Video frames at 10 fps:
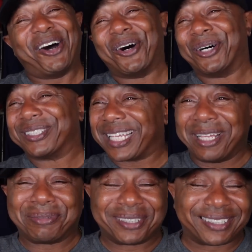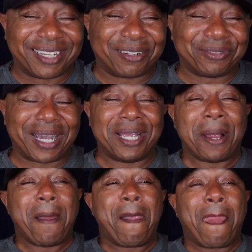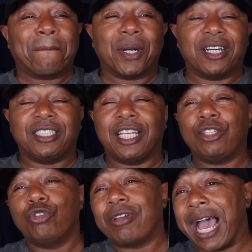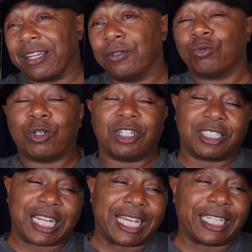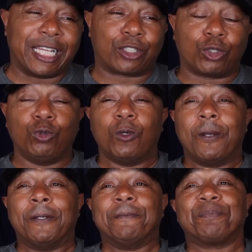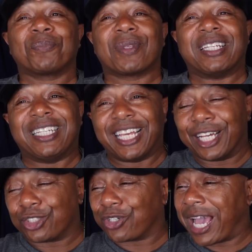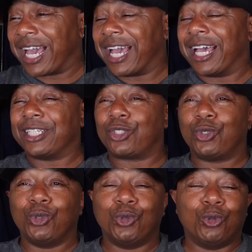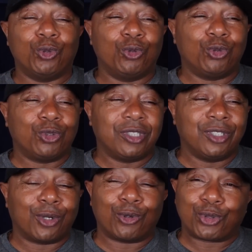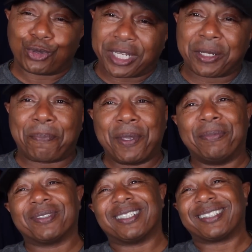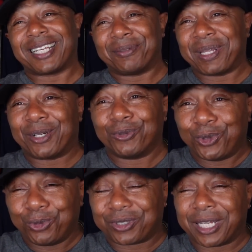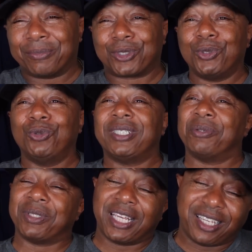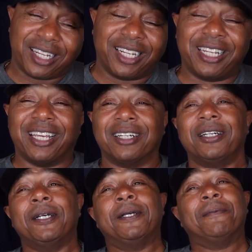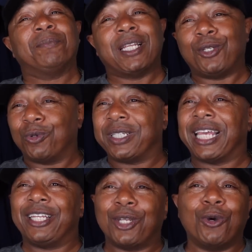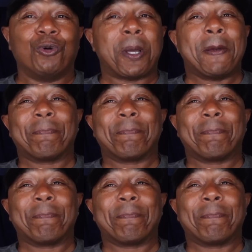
all types of stuff, right? But then you got them ones like that too. They'll try to, you know, trick the peoples and tell them they're going to do something too. And then when they get in there, they do what they do.